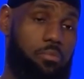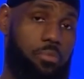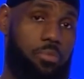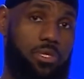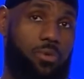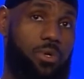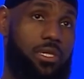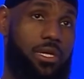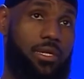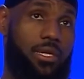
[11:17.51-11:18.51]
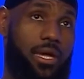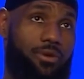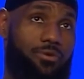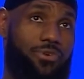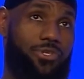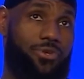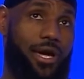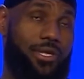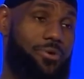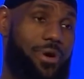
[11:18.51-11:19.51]
But the one thing that I know for
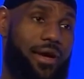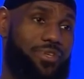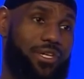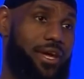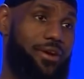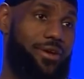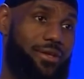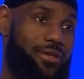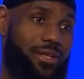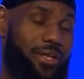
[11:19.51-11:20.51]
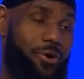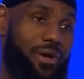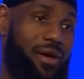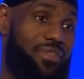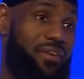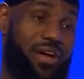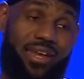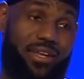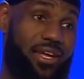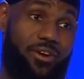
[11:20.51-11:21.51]
sure, I don't have to carry the load. I've never
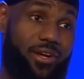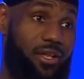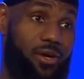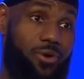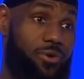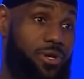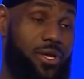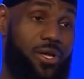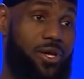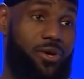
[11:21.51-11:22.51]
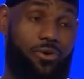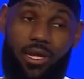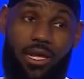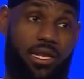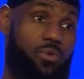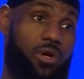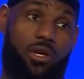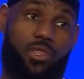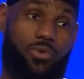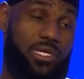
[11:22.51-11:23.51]
had to carry a load on any one
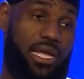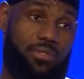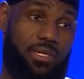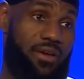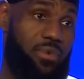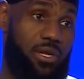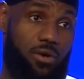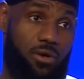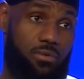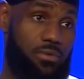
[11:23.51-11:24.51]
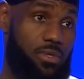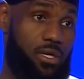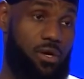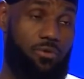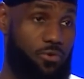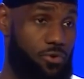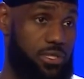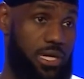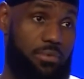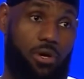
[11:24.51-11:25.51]
of the three teams that I've been on, the
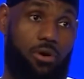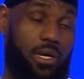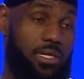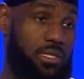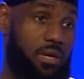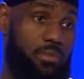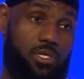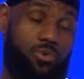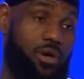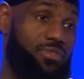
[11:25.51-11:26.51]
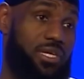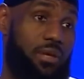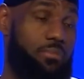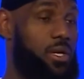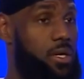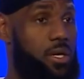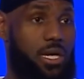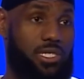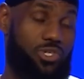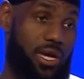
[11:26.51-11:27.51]
04 team, the 08 team, and the 12 team.
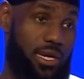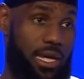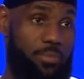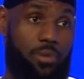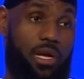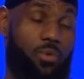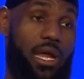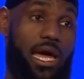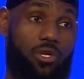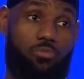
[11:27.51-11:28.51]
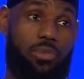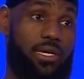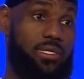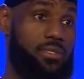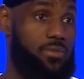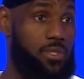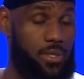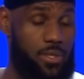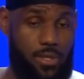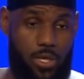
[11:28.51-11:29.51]
I just try to implement what I do best
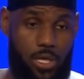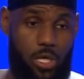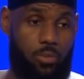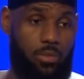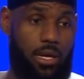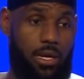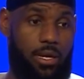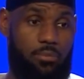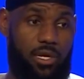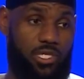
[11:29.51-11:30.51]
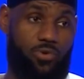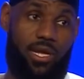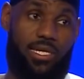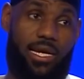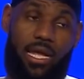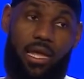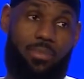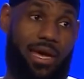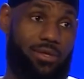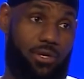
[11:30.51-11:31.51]
and be as great as I
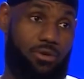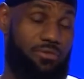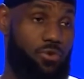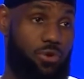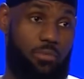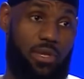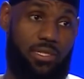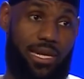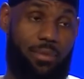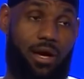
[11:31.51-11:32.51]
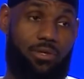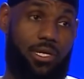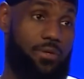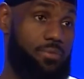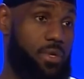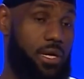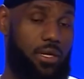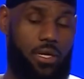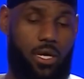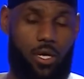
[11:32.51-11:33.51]
can be out there on the floor in the minutes that I'm out there.
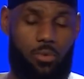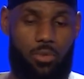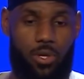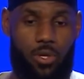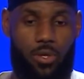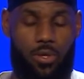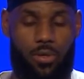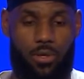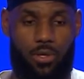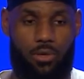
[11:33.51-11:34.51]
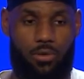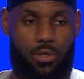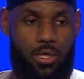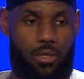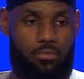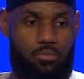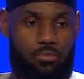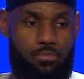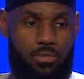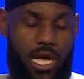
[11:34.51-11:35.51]
And, you know,
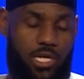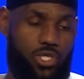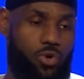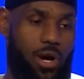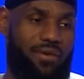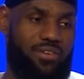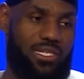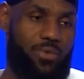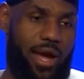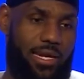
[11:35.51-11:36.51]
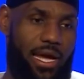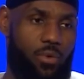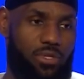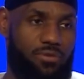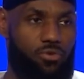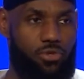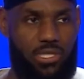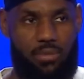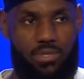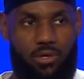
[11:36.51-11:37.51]
not sure, obviously, right now what the full
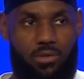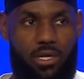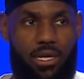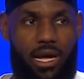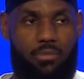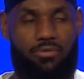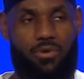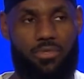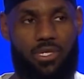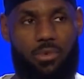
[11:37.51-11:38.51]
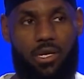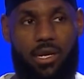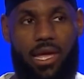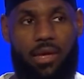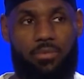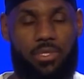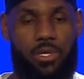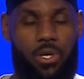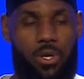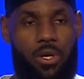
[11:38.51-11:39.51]
team is going to look like, but from some of the names,
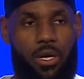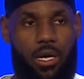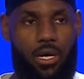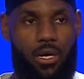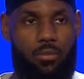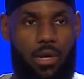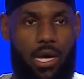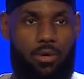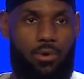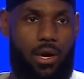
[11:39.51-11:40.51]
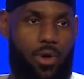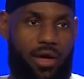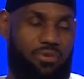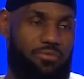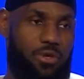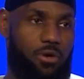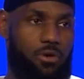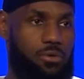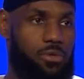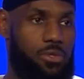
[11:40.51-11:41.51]
I know I don't have to
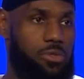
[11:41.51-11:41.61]
feel